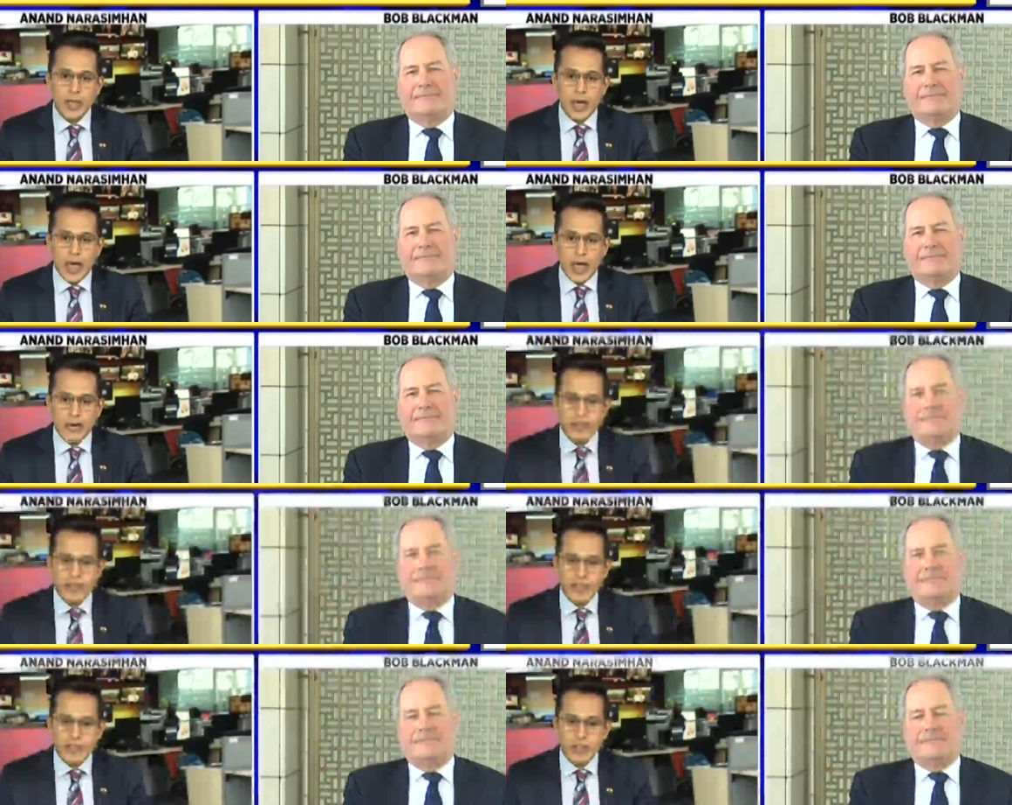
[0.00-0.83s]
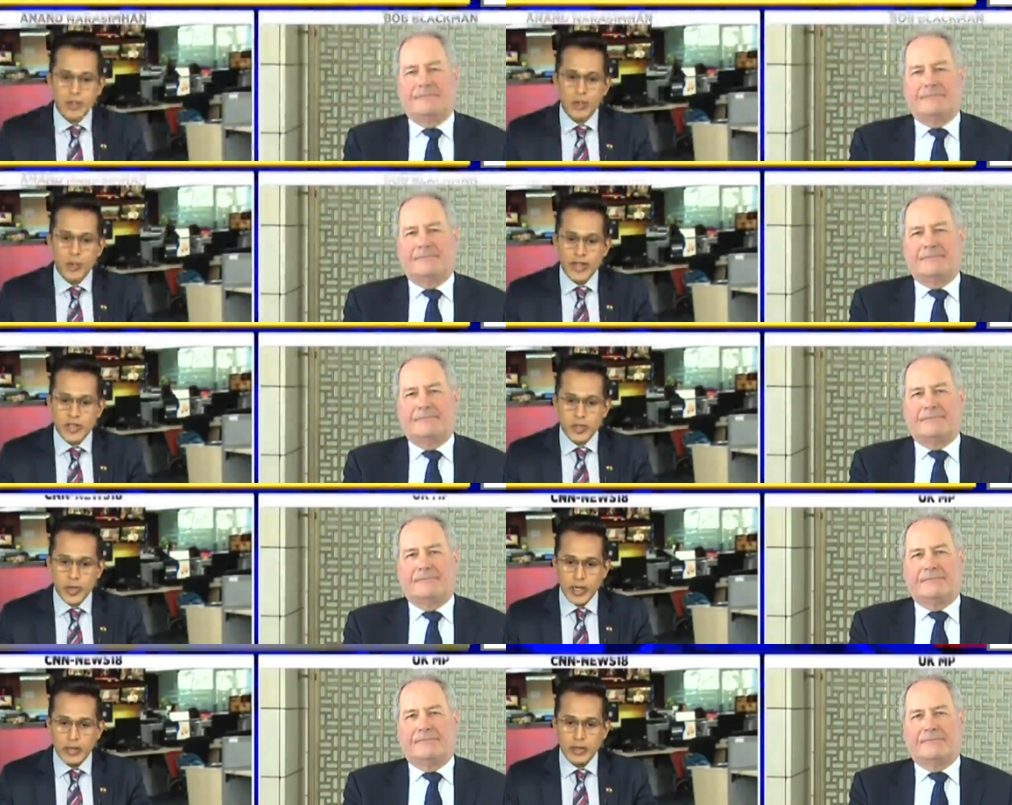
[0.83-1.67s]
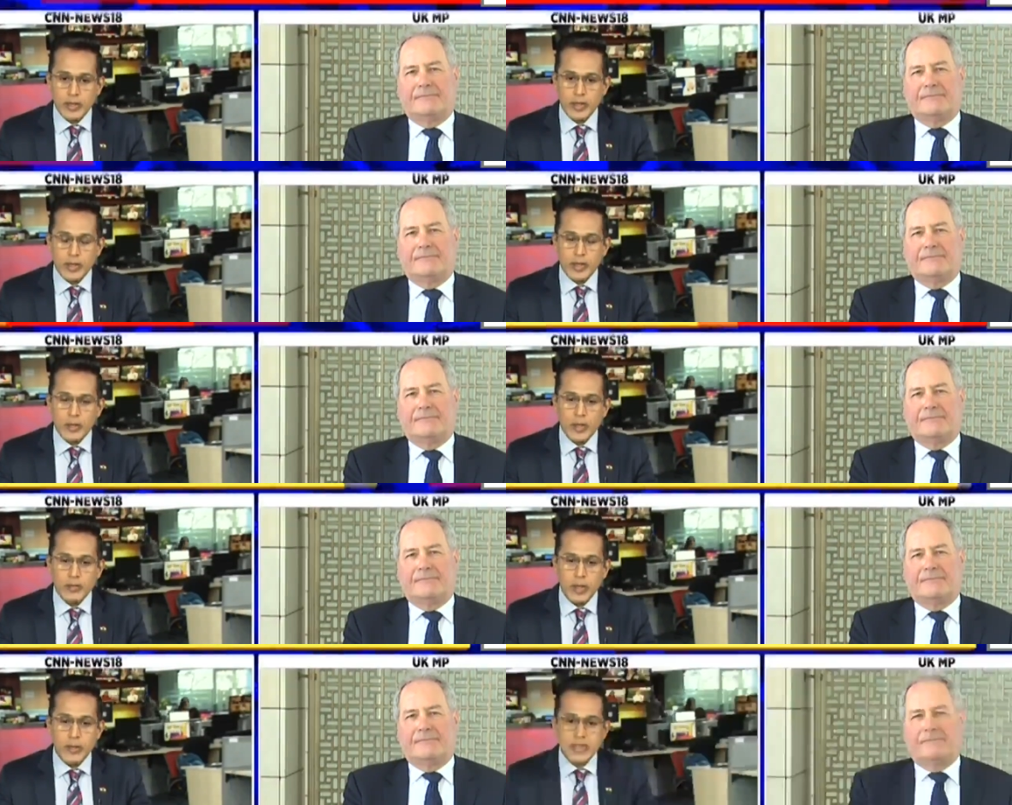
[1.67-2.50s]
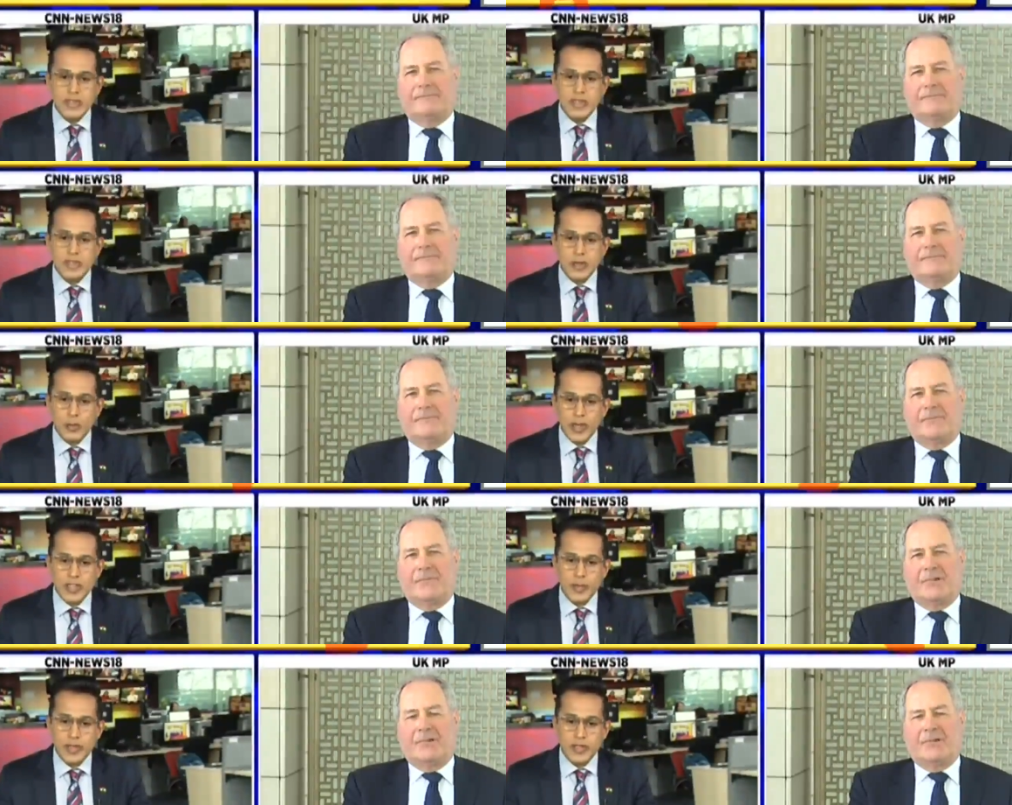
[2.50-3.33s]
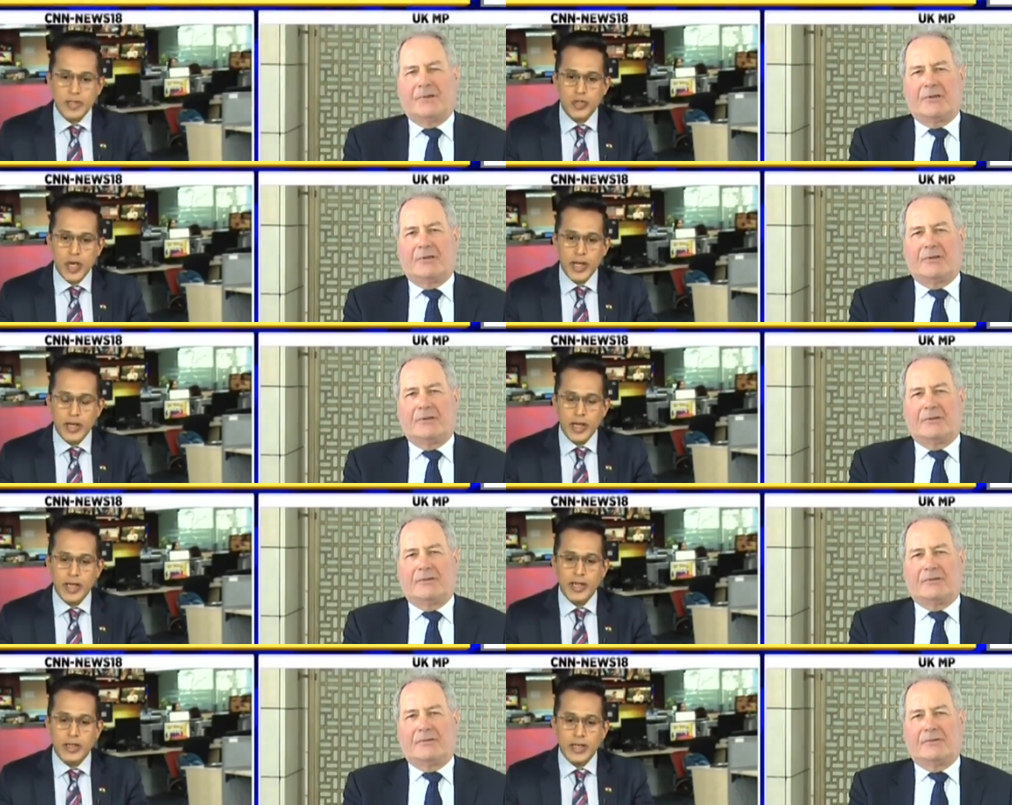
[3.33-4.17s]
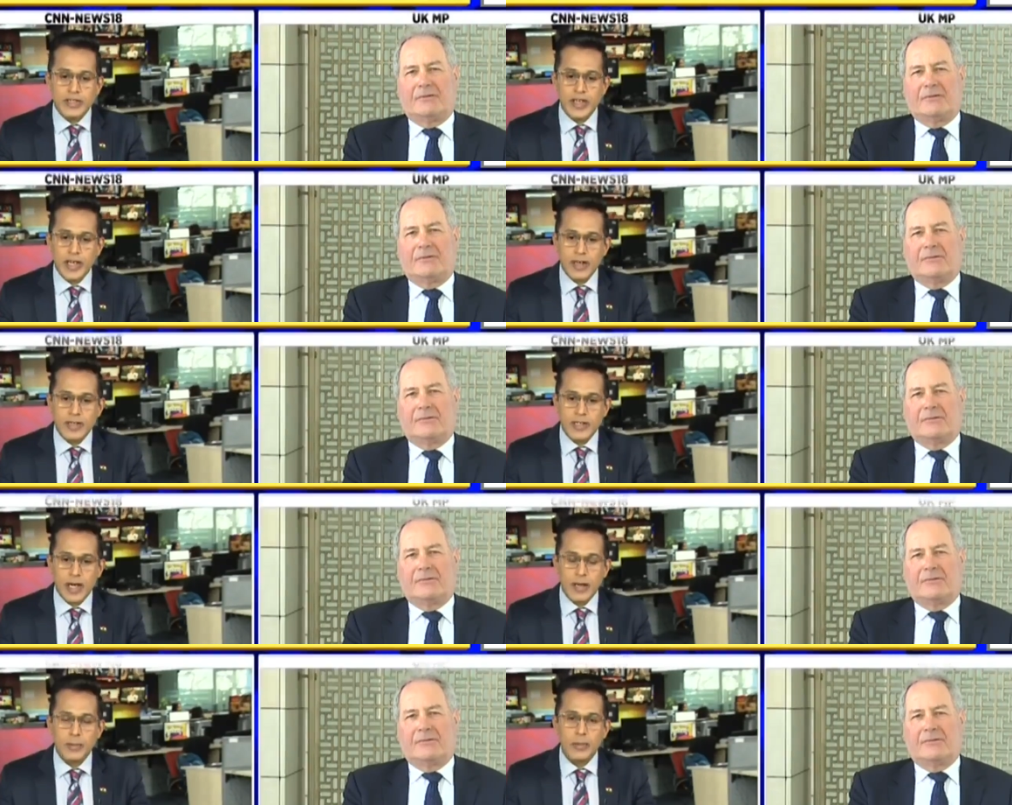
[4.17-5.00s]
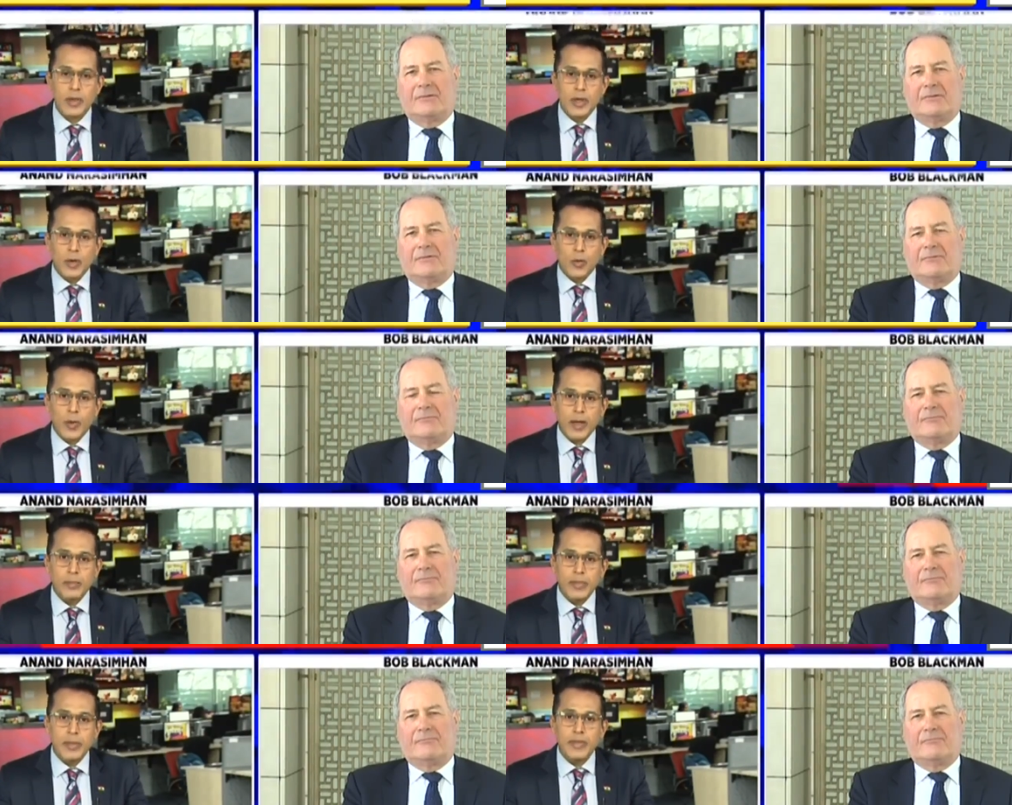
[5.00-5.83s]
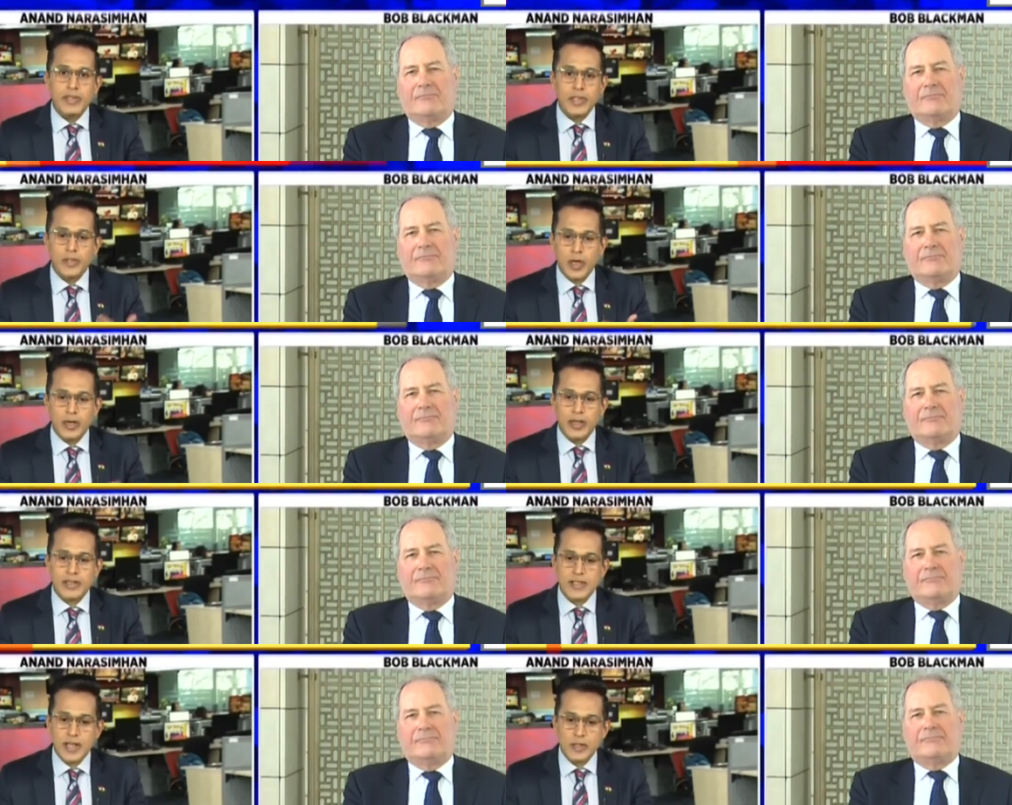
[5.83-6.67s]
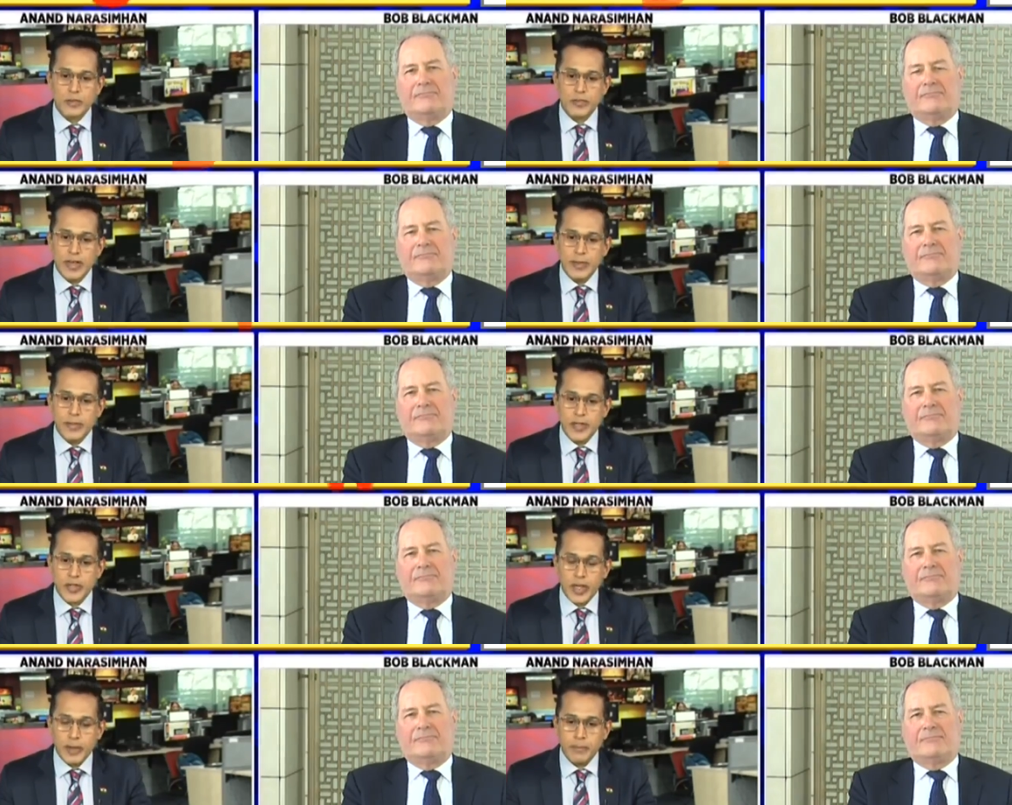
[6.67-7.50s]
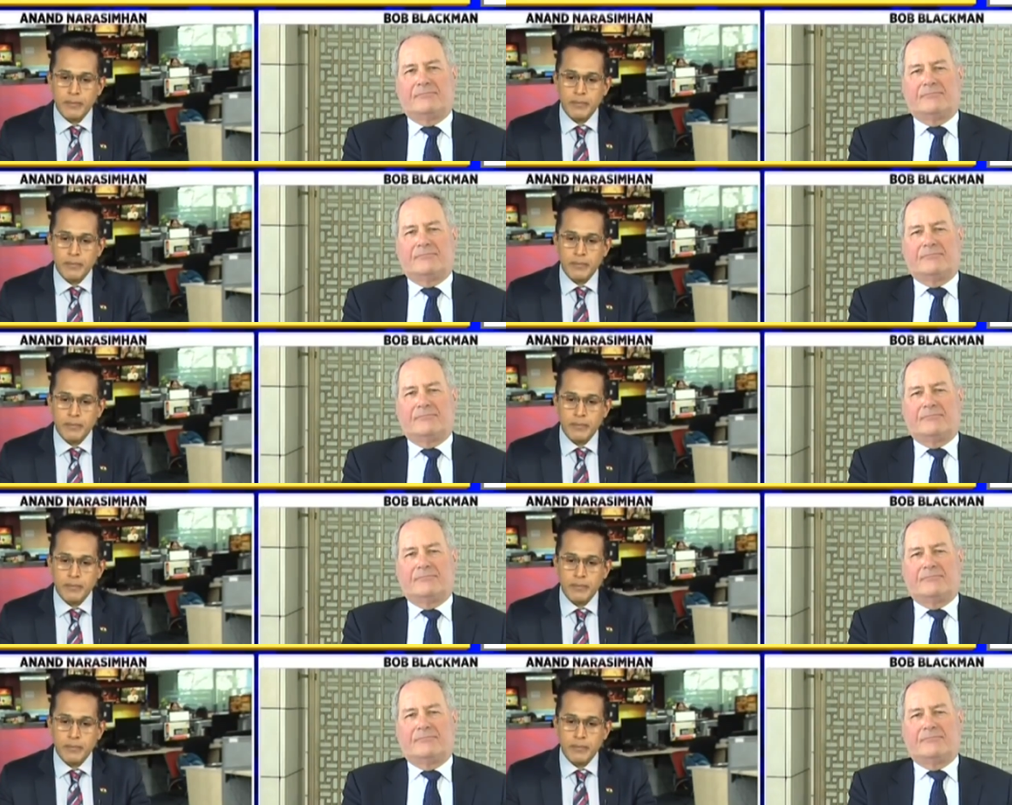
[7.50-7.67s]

Speaker 1: and this is a two-way street, with B B C's investments in China increasing at a time when B B C journalists had to flee Beijing.